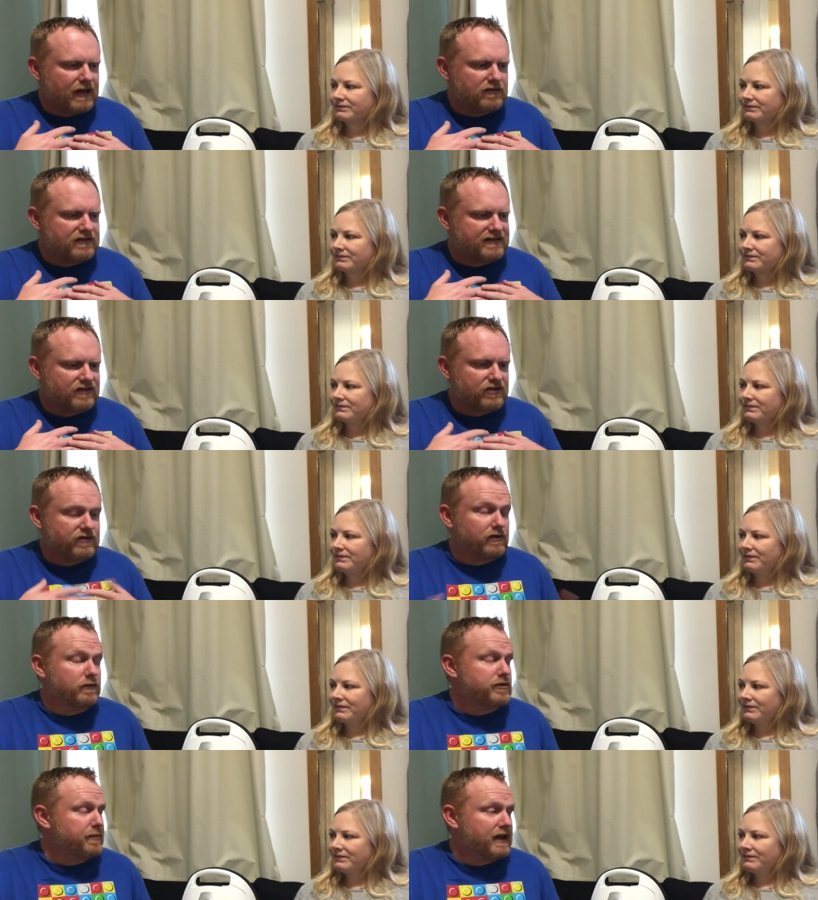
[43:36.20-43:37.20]
Speaker 1: houses are just
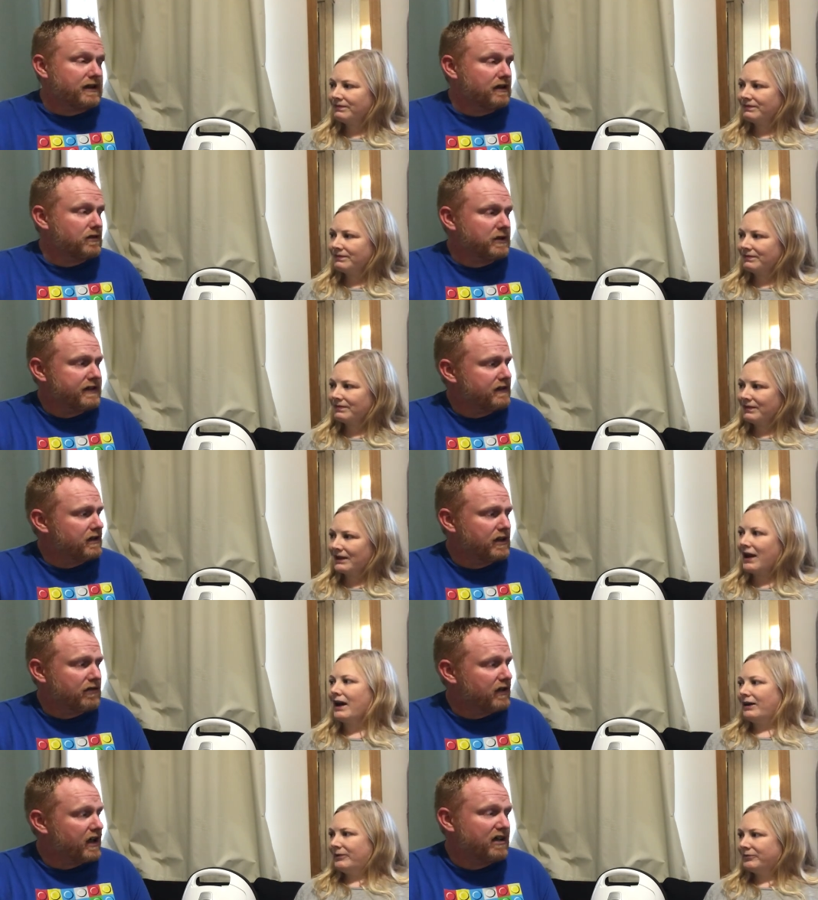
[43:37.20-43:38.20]
so much bigger than the ones in the
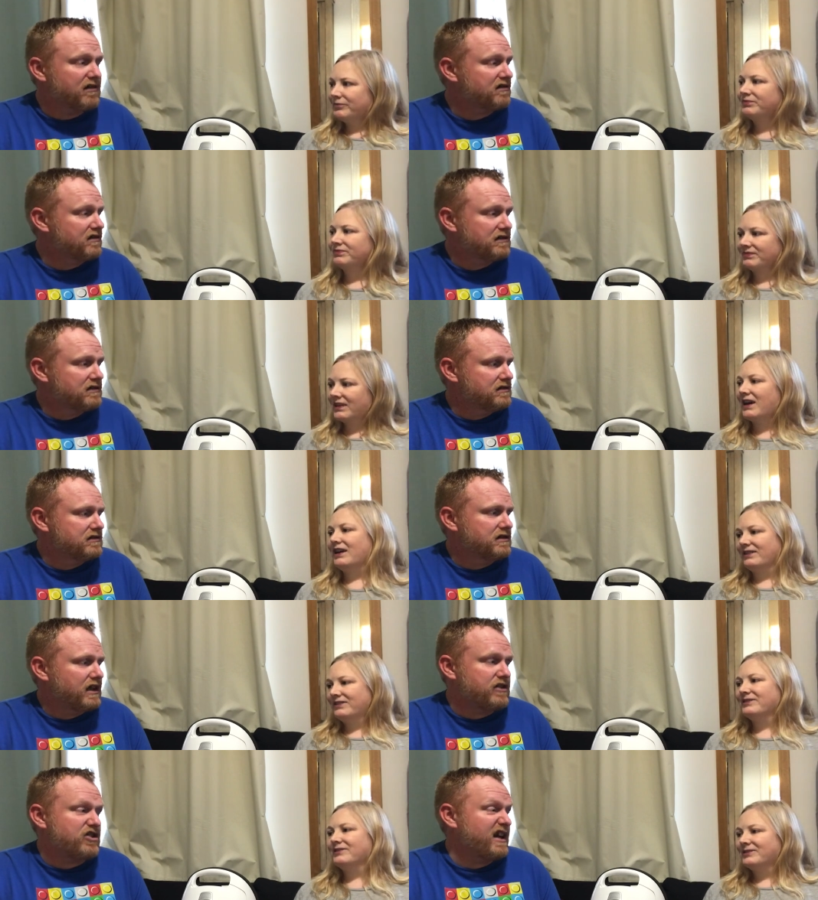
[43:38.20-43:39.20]
yeah. UK. Yeah.
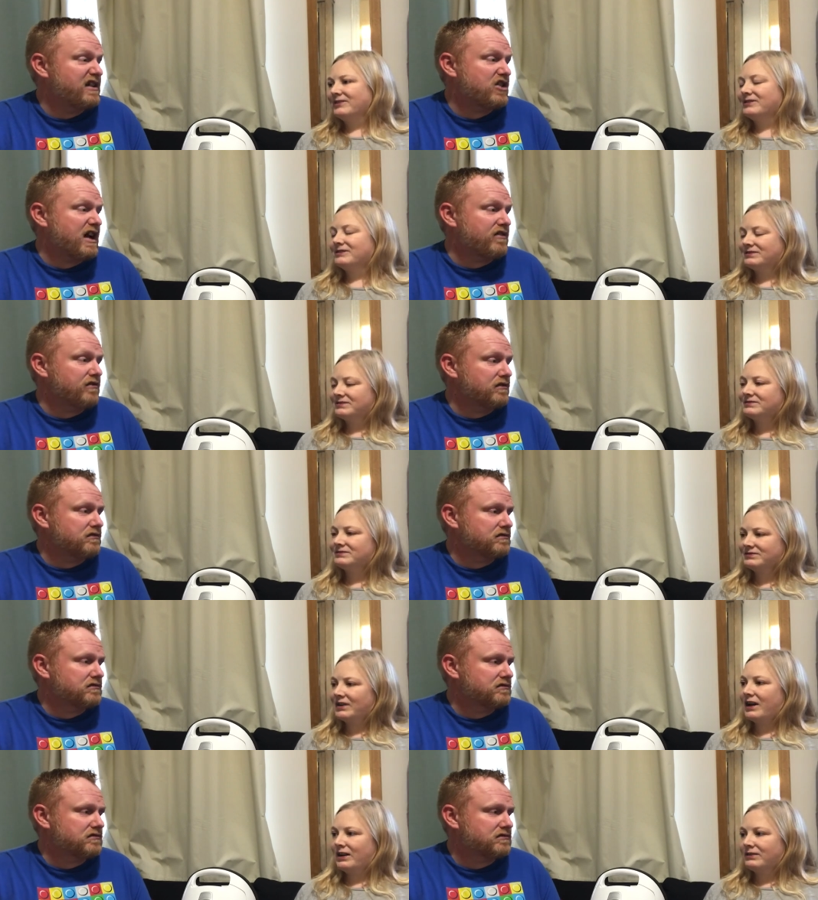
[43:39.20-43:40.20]
In, in general.
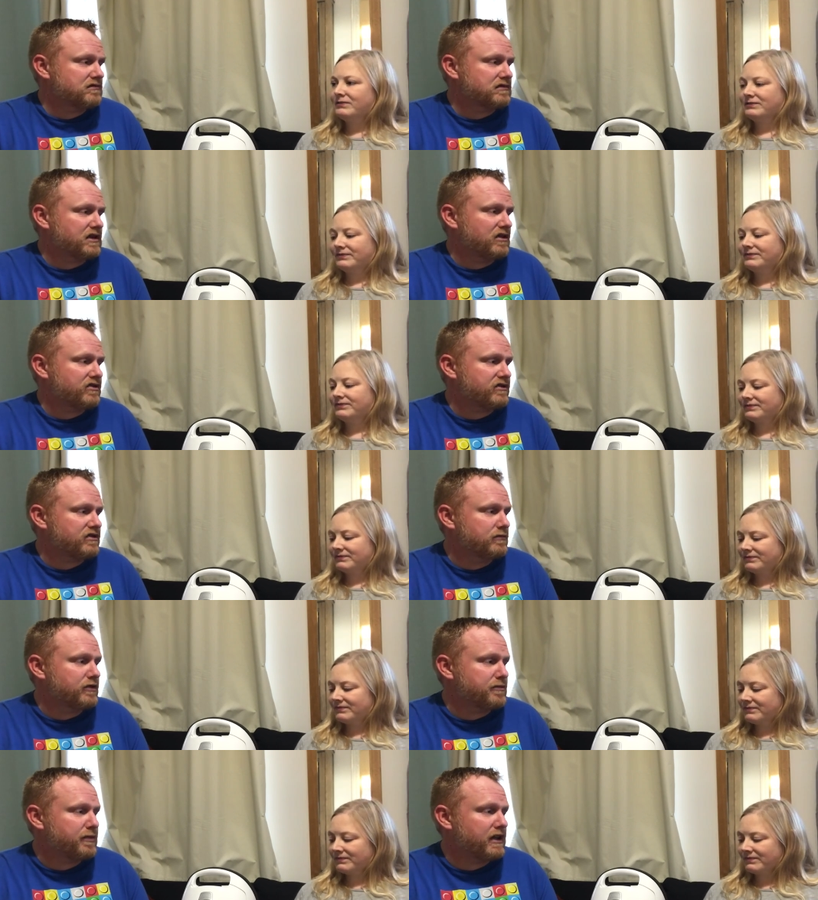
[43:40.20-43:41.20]
Yeah. They are just so
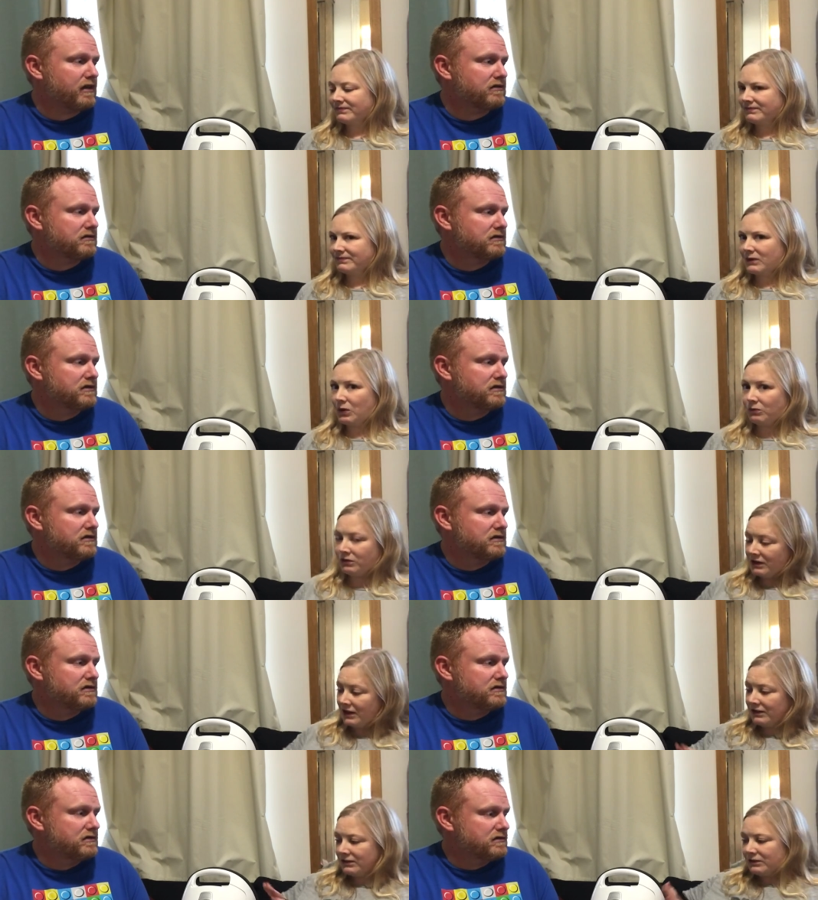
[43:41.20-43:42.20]
much bigger.
Speaker 2: Well,
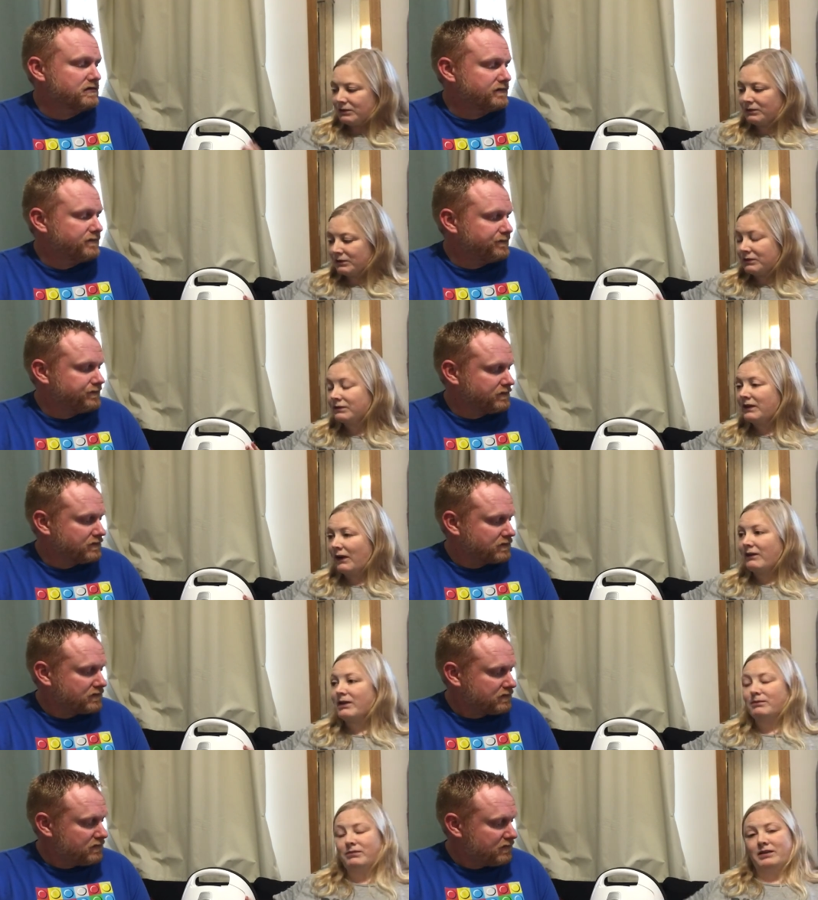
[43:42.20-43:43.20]
this was
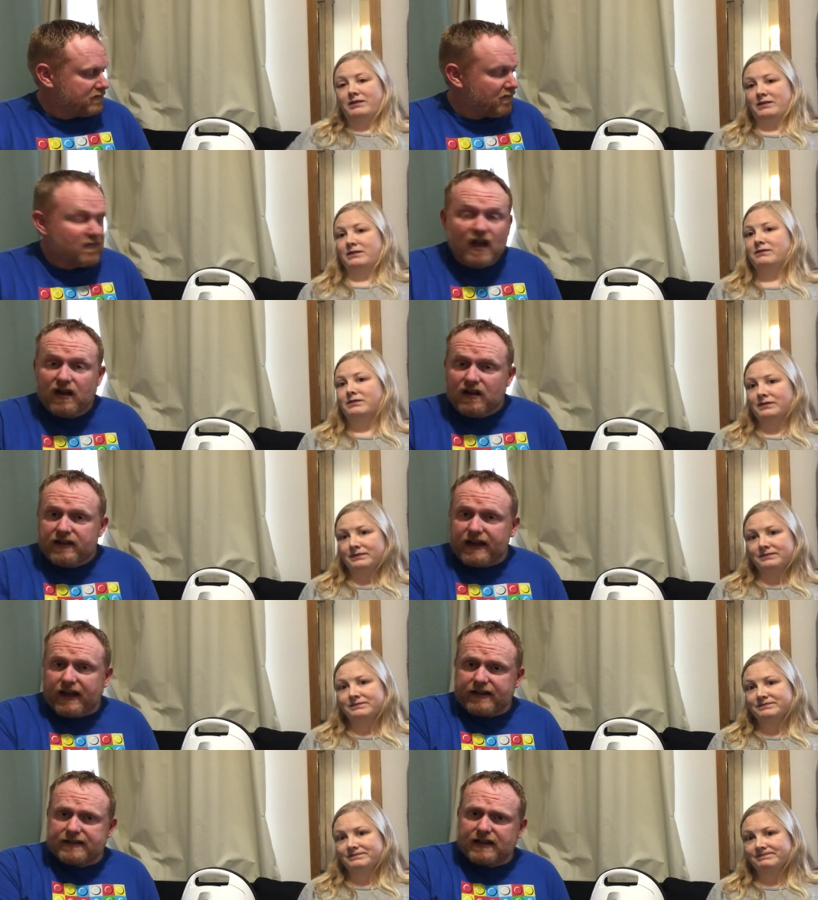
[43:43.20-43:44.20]
very impressive.
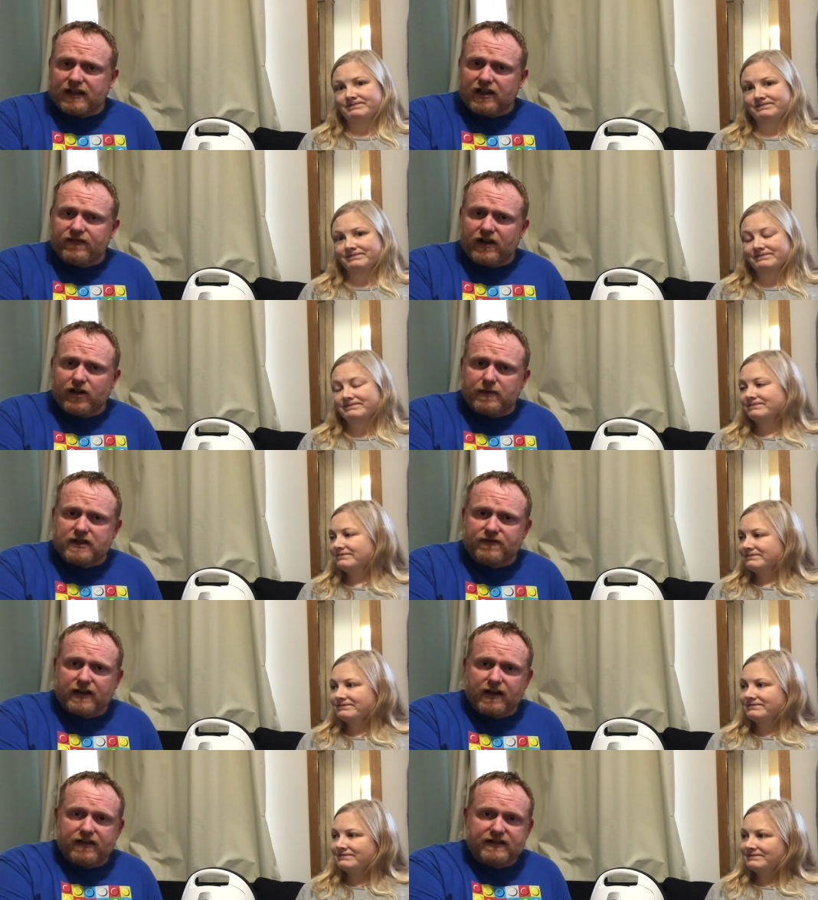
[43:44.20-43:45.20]
Speaker 1: Yes, thank you very much,
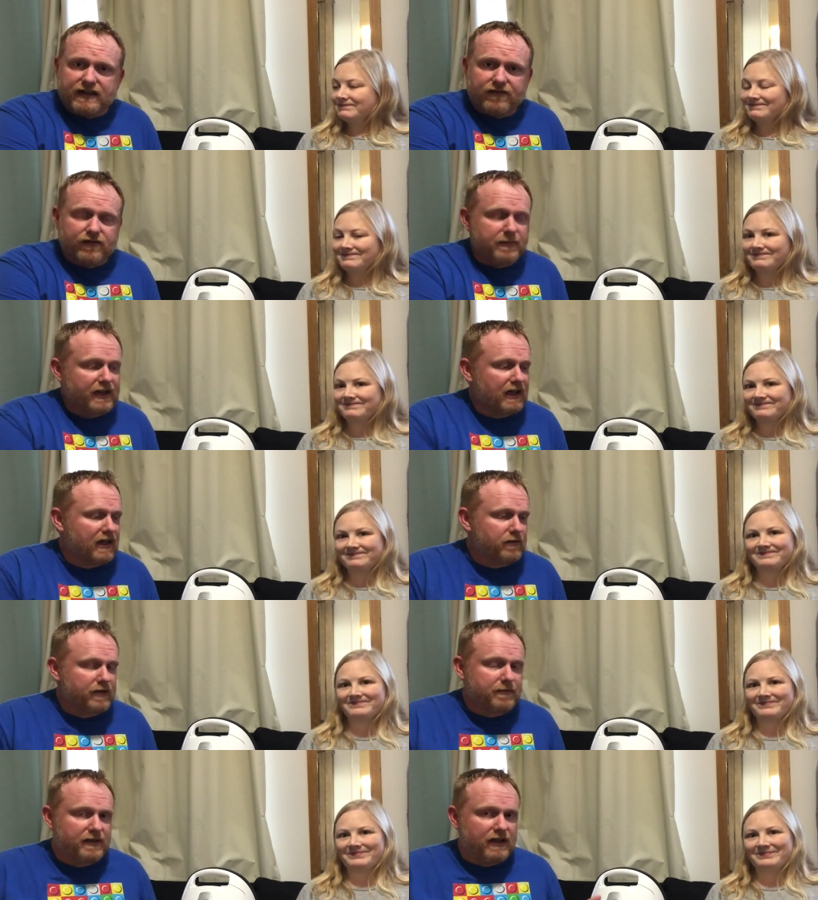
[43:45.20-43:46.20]
Verity, for me
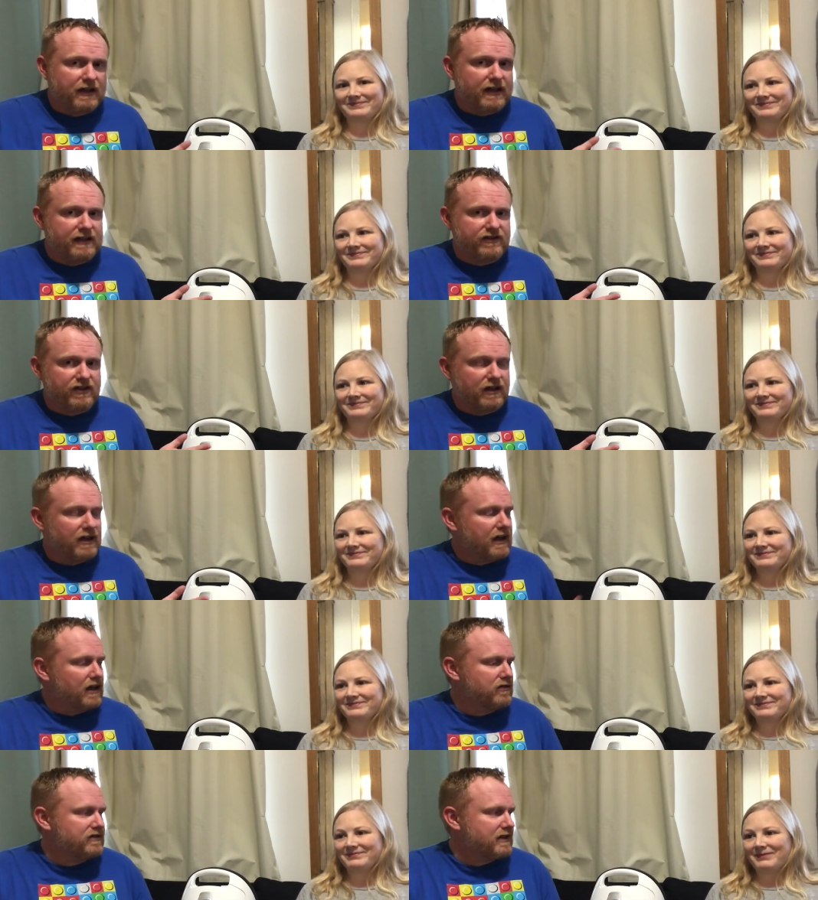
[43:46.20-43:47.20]
allowing me into your
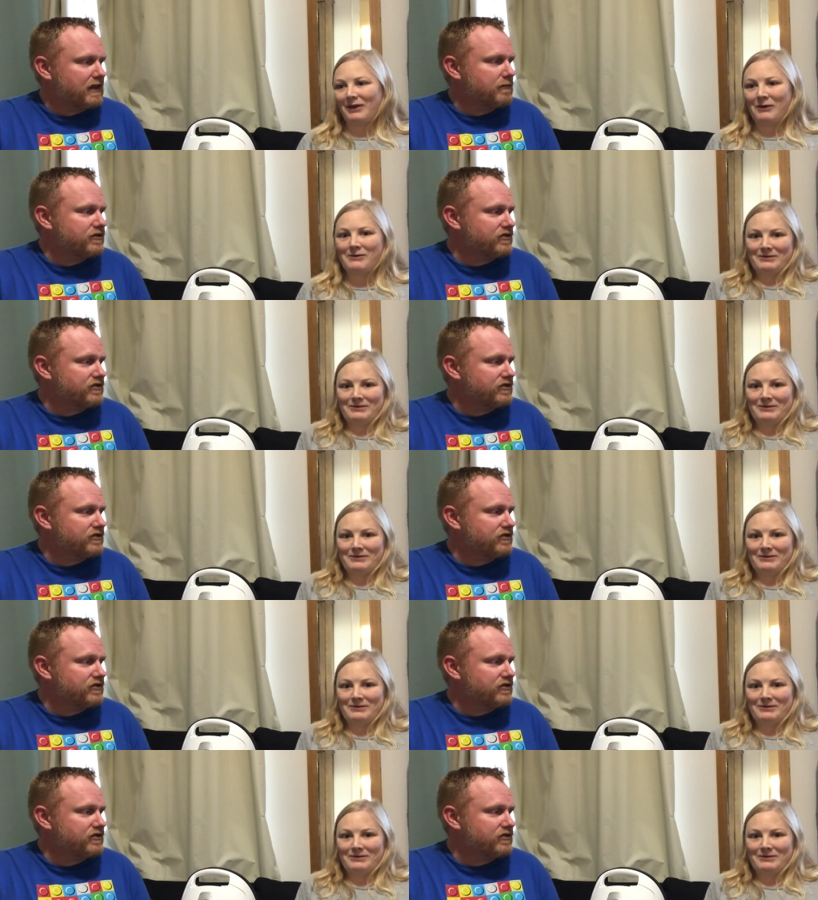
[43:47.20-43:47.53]
house. And oh. I'm